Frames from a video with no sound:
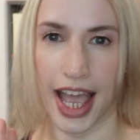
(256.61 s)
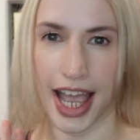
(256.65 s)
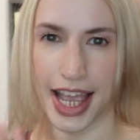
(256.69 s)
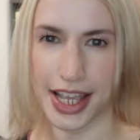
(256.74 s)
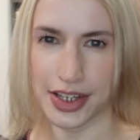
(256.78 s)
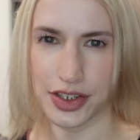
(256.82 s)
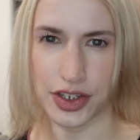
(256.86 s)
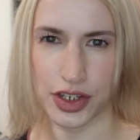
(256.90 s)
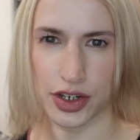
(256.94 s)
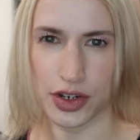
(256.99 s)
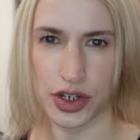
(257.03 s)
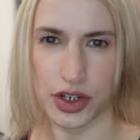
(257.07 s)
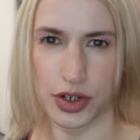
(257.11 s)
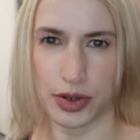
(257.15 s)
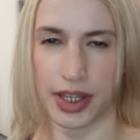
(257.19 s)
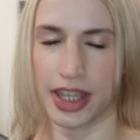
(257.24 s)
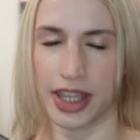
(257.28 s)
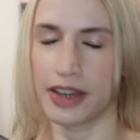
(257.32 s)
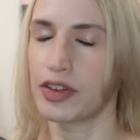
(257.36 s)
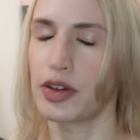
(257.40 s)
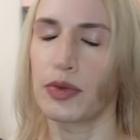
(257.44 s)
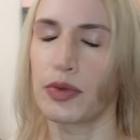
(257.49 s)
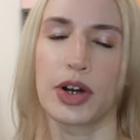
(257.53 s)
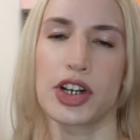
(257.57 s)
As usual,
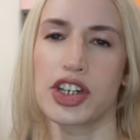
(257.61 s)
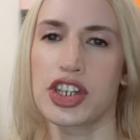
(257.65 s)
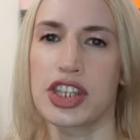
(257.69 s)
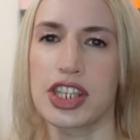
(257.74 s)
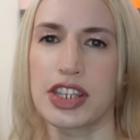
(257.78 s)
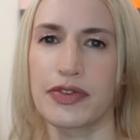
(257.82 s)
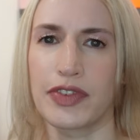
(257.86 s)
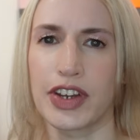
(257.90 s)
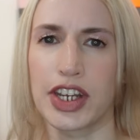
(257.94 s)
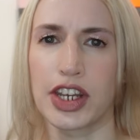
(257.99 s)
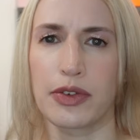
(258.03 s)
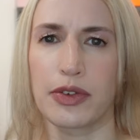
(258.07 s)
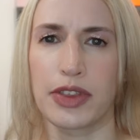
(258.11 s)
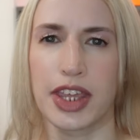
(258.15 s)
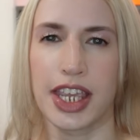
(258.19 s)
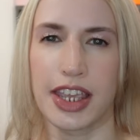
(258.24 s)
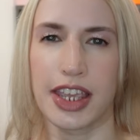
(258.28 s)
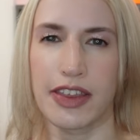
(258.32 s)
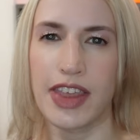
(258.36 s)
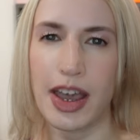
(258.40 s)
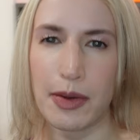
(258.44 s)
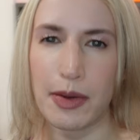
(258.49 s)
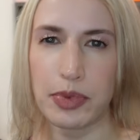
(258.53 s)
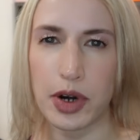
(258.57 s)
if you're watching this video
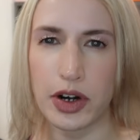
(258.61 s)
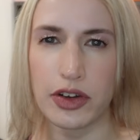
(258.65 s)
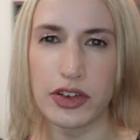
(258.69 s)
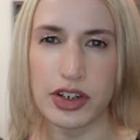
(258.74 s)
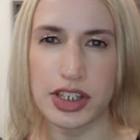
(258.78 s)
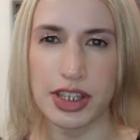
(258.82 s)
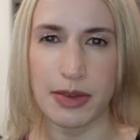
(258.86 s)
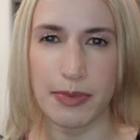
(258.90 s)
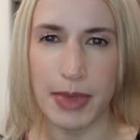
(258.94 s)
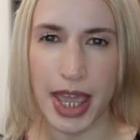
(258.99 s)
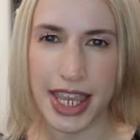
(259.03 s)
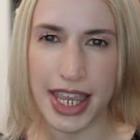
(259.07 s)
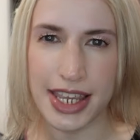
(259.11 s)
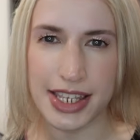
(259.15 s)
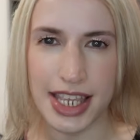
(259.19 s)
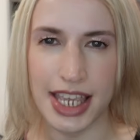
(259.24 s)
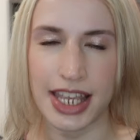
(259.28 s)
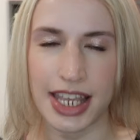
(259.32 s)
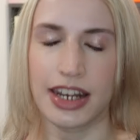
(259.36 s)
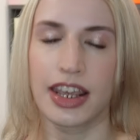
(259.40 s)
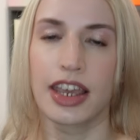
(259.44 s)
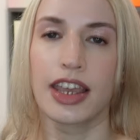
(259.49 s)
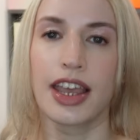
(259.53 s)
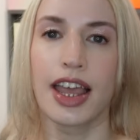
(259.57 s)
thinking that product's
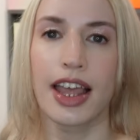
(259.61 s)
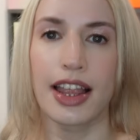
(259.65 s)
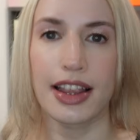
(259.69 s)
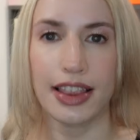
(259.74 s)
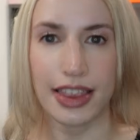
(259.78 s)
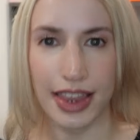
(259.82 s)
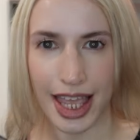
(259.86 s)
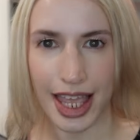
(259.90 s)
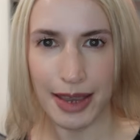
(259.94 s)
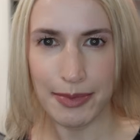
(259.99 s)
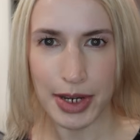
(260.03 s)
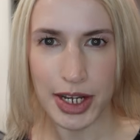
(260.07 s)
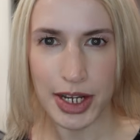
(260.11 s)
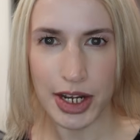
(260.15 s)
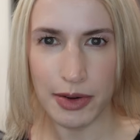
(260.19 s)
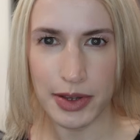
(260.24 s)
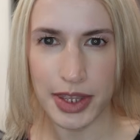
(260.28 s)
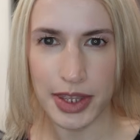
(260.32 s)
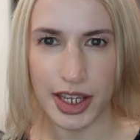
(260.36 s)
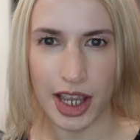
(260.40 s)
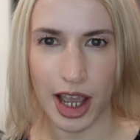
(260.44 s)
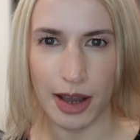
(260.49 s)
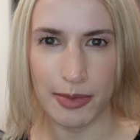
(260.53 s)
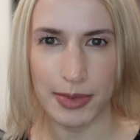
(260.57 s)
amazing, let me know
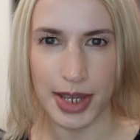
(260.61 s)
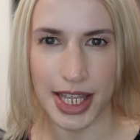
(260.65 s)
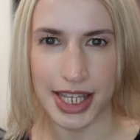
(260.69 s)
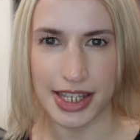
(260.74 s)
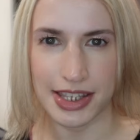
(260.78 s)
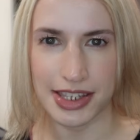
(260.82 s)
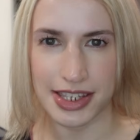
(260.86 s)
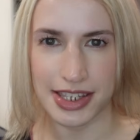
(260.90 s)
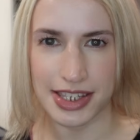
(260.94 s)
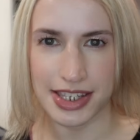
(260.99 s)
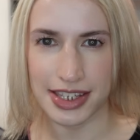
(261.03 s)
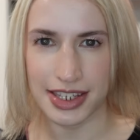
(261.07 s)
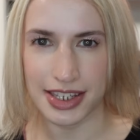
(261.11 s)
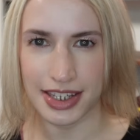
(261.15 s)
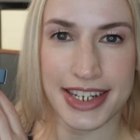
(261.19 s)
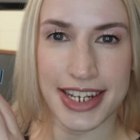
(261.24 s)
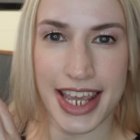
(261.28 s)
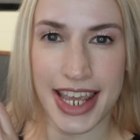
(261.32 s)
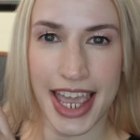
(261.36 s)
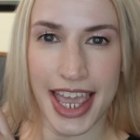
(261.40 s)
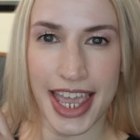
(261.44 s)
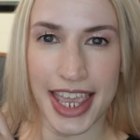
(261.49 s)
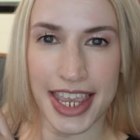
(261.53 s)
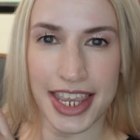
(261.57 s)
in the comments.
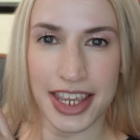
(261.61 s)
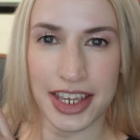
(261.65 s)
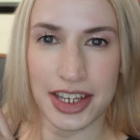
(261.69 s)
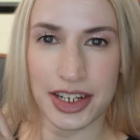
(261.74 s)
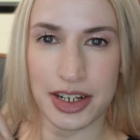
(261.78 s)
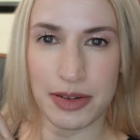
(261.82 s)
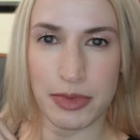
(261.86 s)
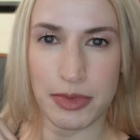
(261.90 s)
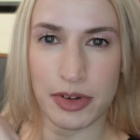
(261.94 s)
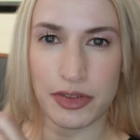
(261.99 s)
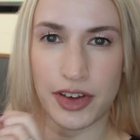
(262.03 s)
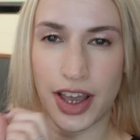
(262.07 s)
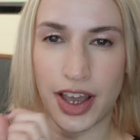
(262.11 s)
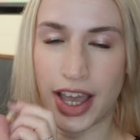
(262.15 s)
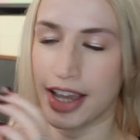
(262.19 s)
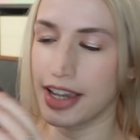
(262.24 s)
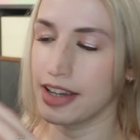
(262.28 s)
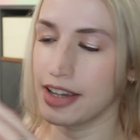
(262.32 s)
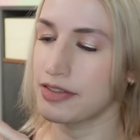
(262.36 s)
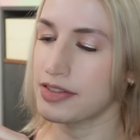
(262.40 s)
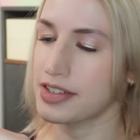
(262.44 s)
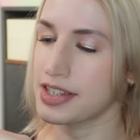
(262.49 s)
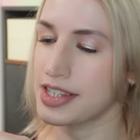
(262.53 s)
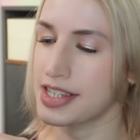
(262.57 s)
Day number
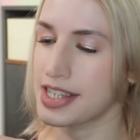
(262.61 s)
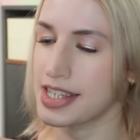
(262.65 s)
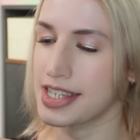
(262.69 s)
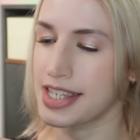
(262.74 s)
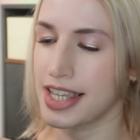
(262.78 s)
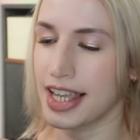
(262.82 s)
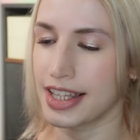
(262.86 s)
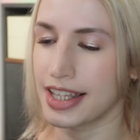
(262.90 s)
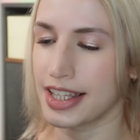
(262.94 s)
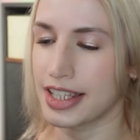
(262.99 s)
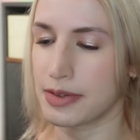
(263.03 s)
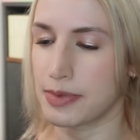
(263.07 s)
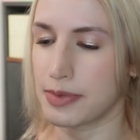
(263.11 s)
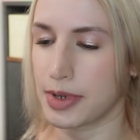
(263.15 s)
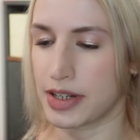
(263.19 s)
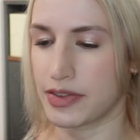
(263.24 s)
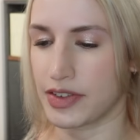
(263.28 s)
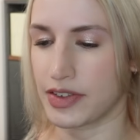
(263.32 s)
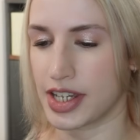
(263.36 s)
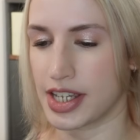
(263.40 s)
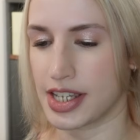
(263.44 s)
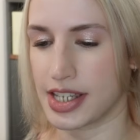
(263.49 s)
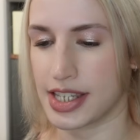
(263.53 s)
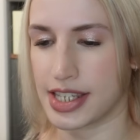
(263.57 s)
five. So this is a little bit
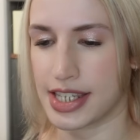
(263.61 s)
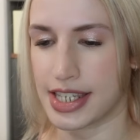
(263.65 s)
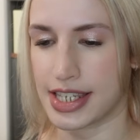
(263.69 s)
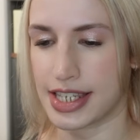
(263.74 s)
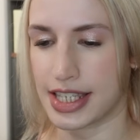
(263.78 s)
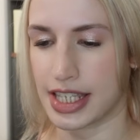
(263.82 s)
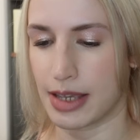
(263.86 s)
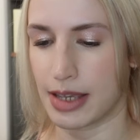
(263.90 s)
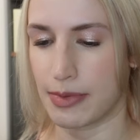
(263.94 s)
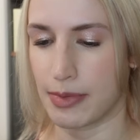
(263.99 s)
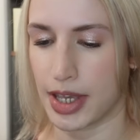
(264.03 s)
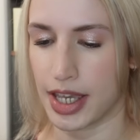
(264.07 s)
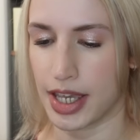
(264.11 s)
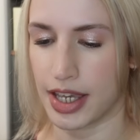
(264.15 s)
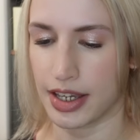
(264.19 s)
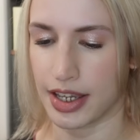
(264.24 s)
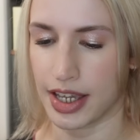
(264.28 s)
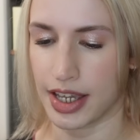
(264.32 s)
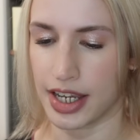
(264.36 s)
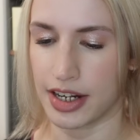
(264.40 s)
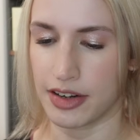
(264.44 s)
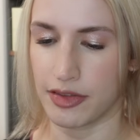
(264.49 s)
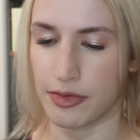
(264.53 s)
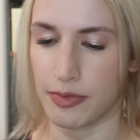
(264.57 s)
of a slimmer
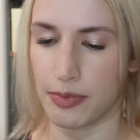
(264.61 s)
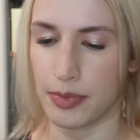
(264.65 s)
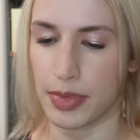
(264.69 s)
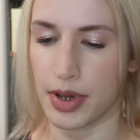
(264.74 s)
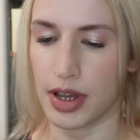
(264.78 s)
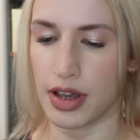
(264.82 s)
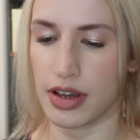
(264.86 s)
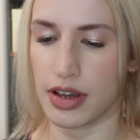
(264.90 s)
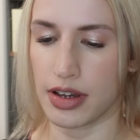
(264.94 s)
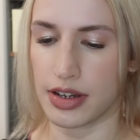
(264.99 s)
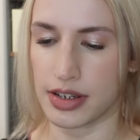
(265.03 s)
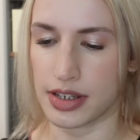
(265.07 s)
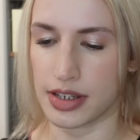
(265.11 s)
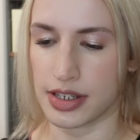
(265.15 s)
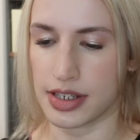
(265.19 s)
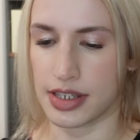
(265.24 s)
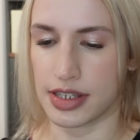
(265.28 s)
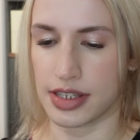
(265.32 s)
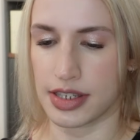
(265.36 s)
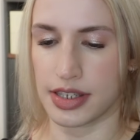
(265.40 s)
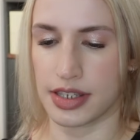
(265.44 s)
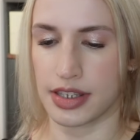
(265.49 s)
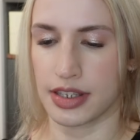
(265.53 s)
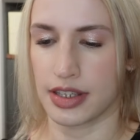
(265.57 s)
kind of
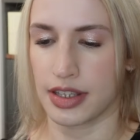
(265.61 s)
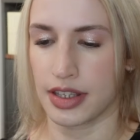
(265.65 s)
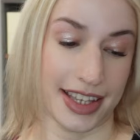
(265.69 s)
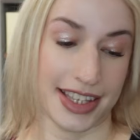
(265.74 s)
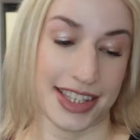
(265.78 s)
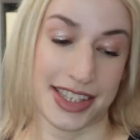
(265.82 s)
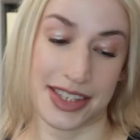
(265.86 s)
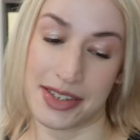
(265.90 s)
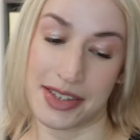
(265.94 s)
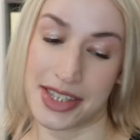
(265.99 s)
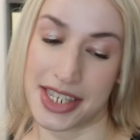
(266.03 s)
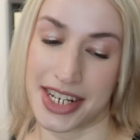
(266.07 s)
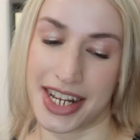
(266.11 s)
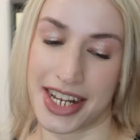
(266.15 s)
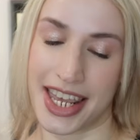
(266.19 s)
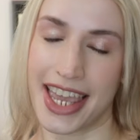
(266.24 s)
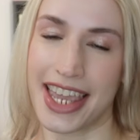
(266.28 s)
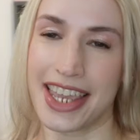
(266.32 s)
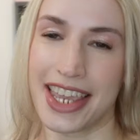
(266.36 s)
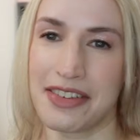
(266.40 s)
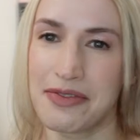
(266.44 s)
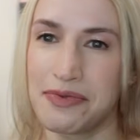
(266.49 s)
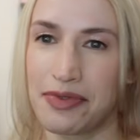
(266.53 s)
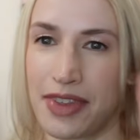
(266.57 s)
box. So
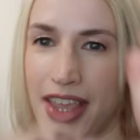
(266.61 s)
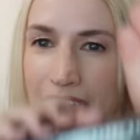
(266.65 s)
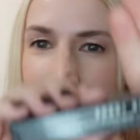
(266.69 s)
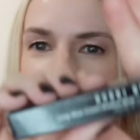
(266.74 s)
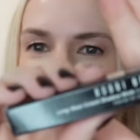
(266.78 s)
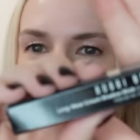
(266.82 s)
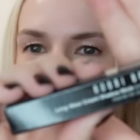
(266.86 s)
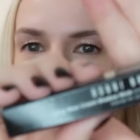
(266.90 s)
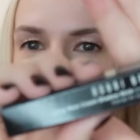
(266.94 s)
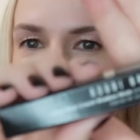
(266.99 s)
today, a